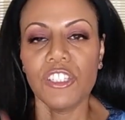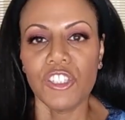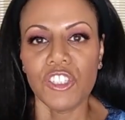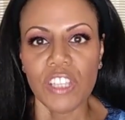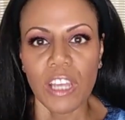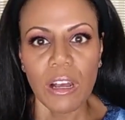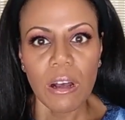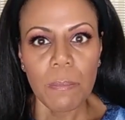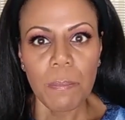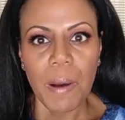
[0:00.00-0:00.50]

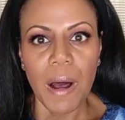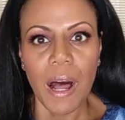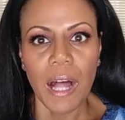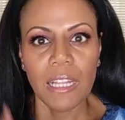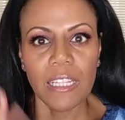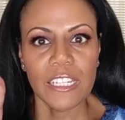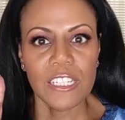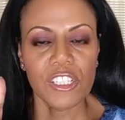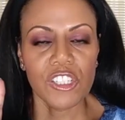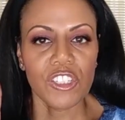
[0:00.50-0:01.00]
gel
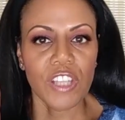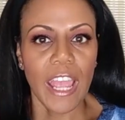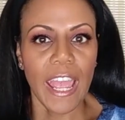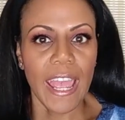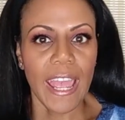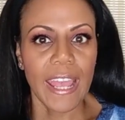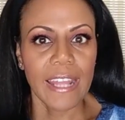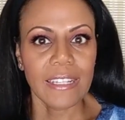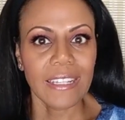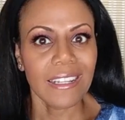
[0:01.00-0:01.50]
polish
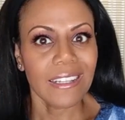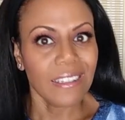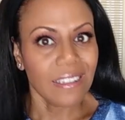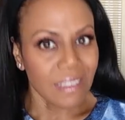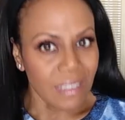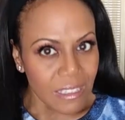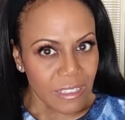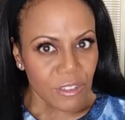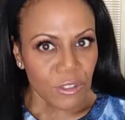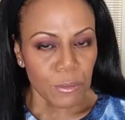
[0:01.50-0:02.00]
and
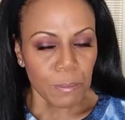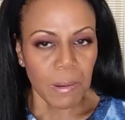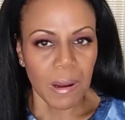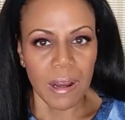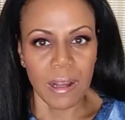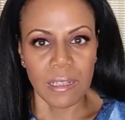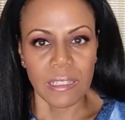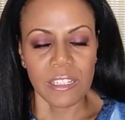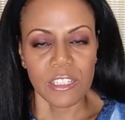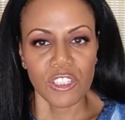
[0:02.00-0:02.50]
glitter
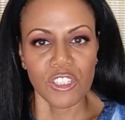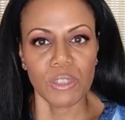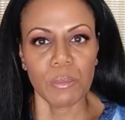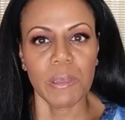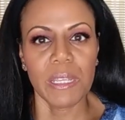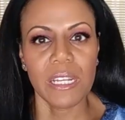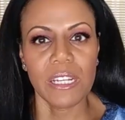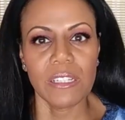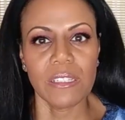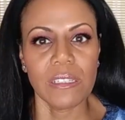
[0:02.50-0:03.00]
polish,
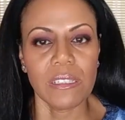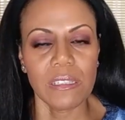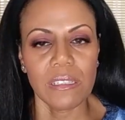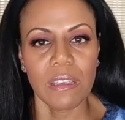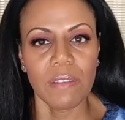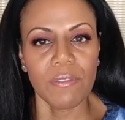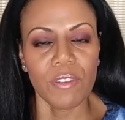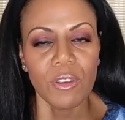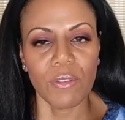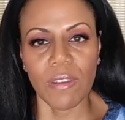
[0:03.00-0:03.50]
because
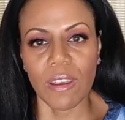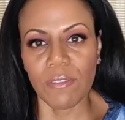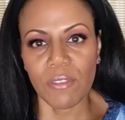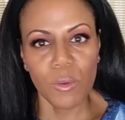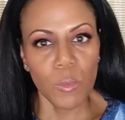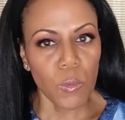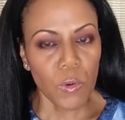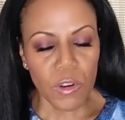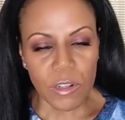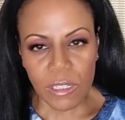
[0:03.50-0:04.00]
if you've
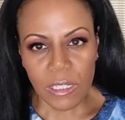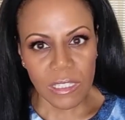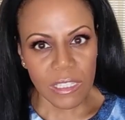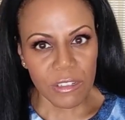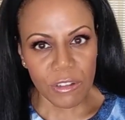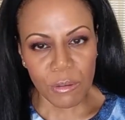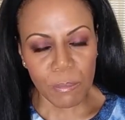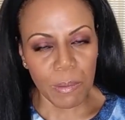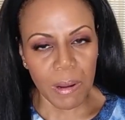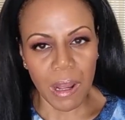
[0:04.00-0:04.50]
ever worn
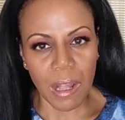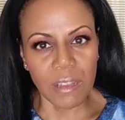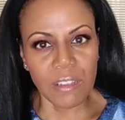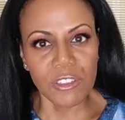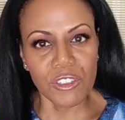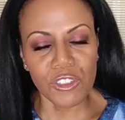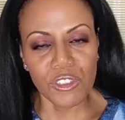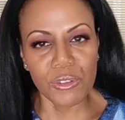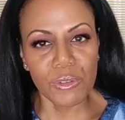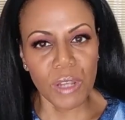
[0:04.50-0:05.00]
glitter
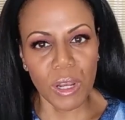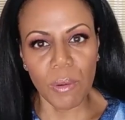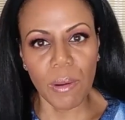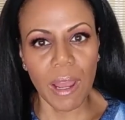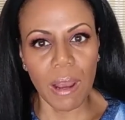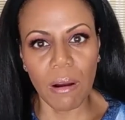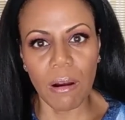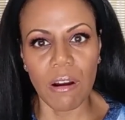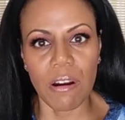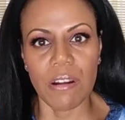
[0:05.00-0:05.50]
polish, you know
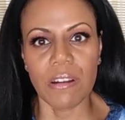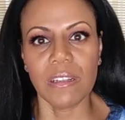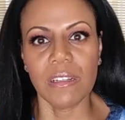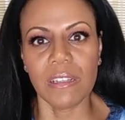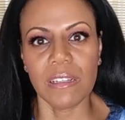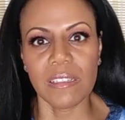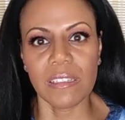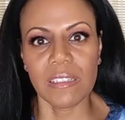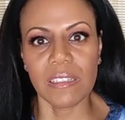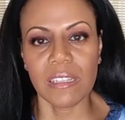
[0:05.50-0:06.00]
how hard
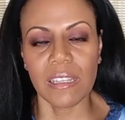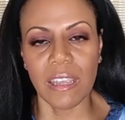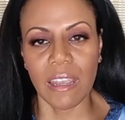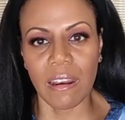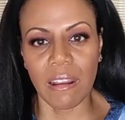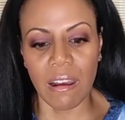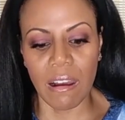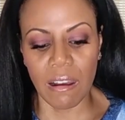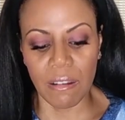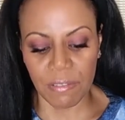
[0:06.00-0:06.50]
it is to
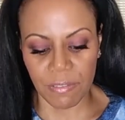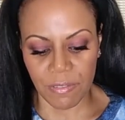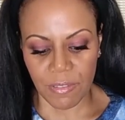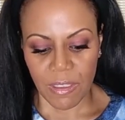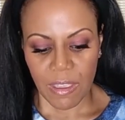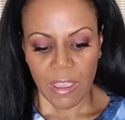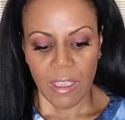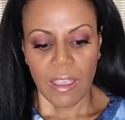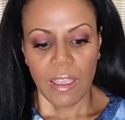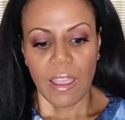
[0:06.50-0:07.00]
get off.
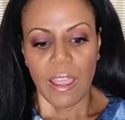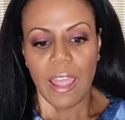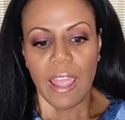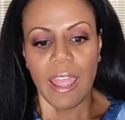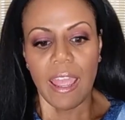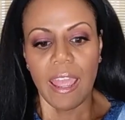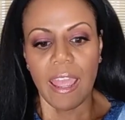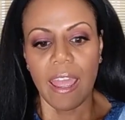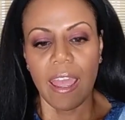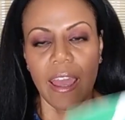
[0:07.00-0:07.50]

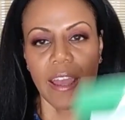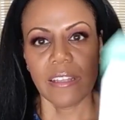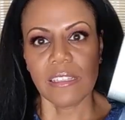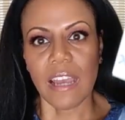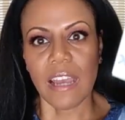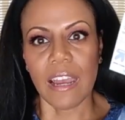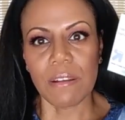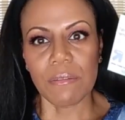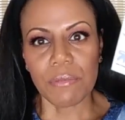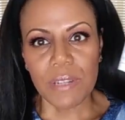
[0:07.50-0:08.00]
And
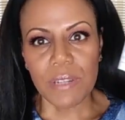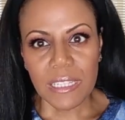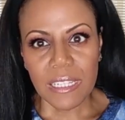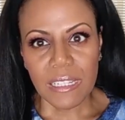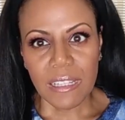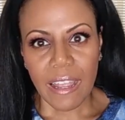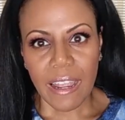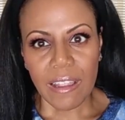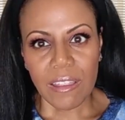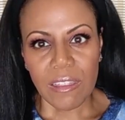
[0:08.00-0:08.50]
I
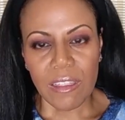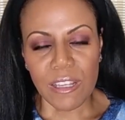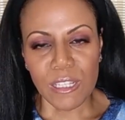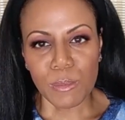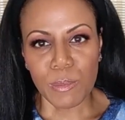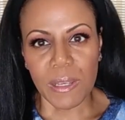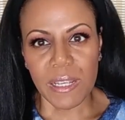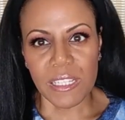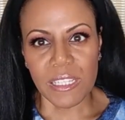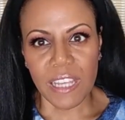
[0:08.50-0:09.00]
really like
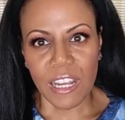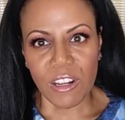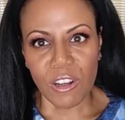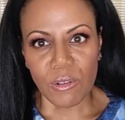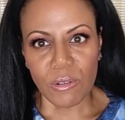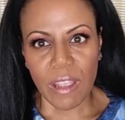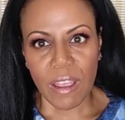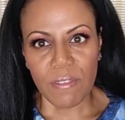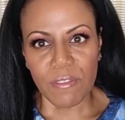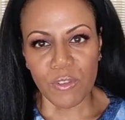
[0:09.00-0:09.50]
these because I
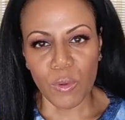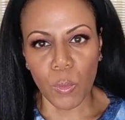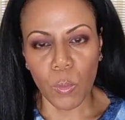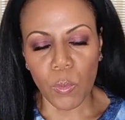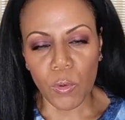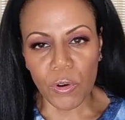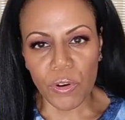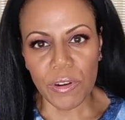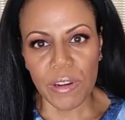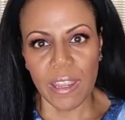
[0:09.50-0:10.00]
don't have to
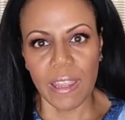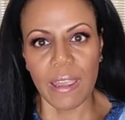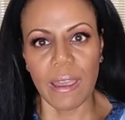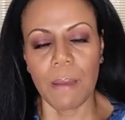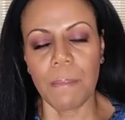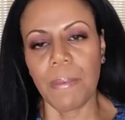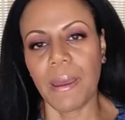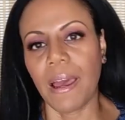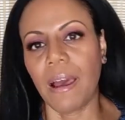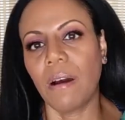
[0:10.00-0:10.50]
worry
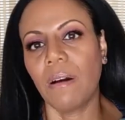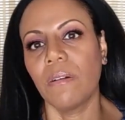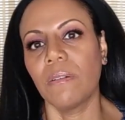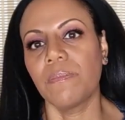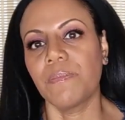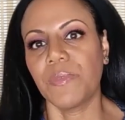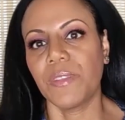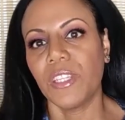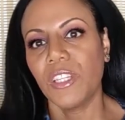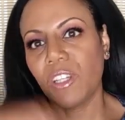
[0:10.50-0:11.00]

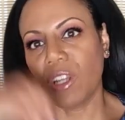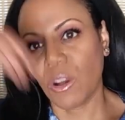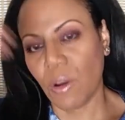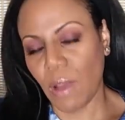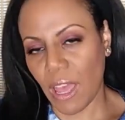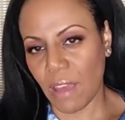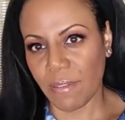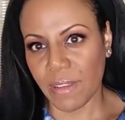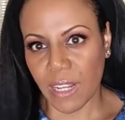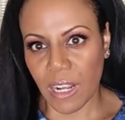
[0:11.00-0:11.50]
about, you know,
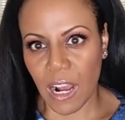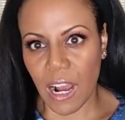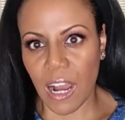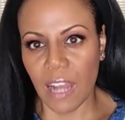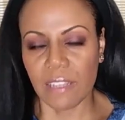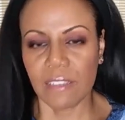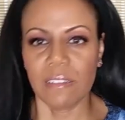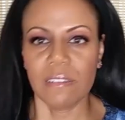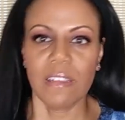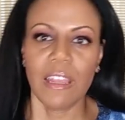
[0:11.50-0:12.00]
having
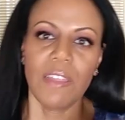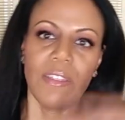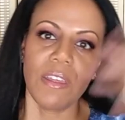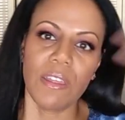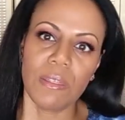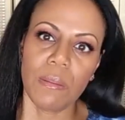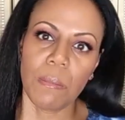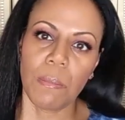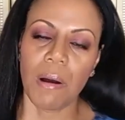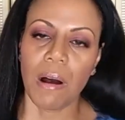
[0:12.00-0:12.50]
cotton and
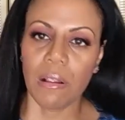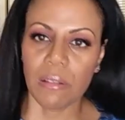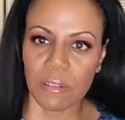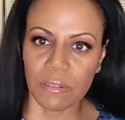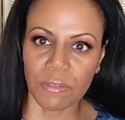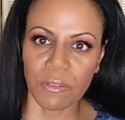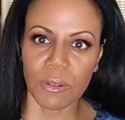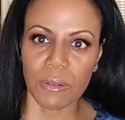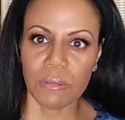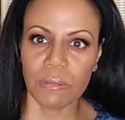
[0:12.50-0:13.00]
then the bottle
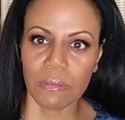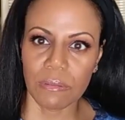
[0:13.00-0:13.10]
of